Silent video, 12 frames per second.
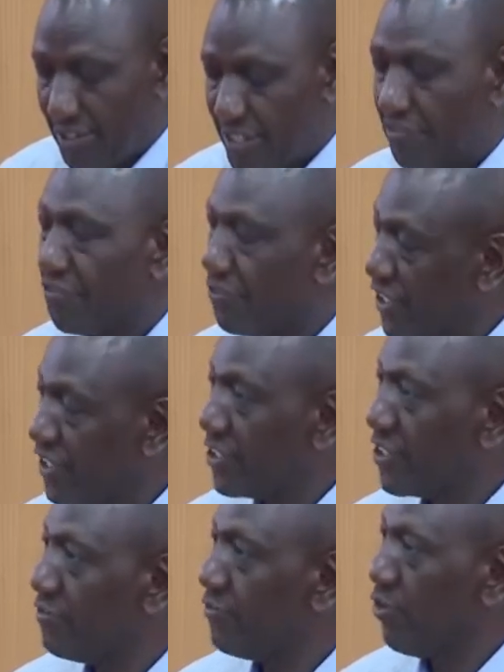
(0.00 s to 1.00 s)
the
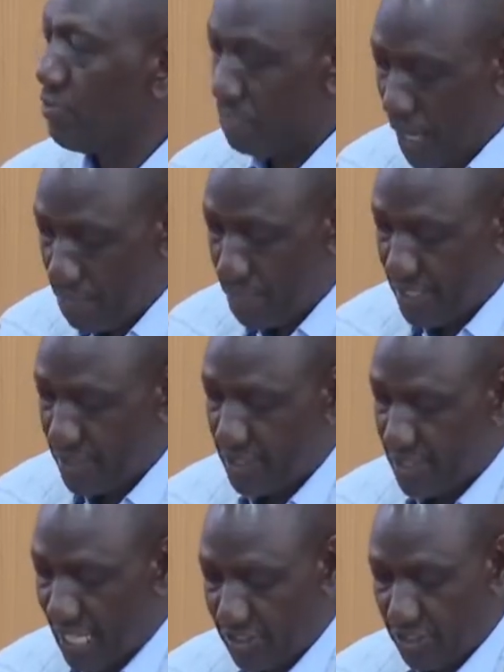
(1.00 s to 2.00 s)
fit-for-purpose
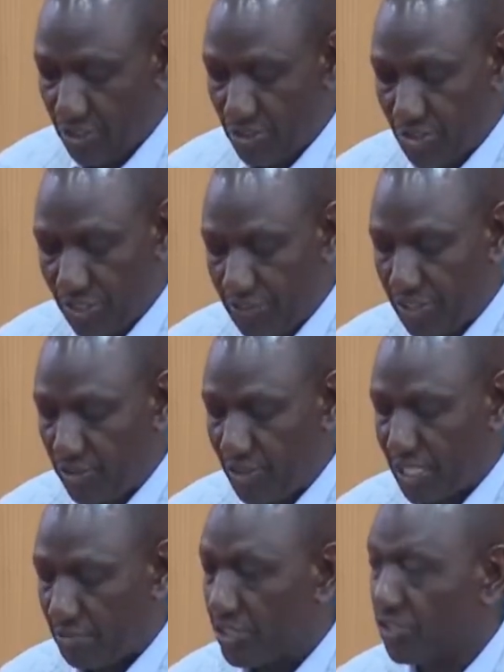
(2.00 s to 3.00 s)
National Revenue
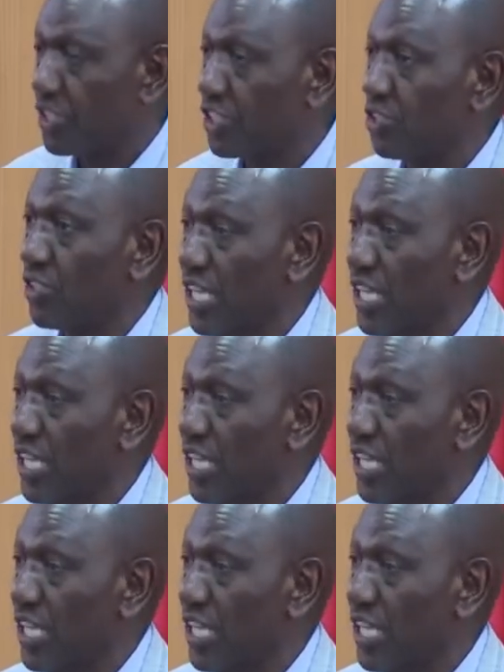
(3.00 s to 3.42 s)
Administration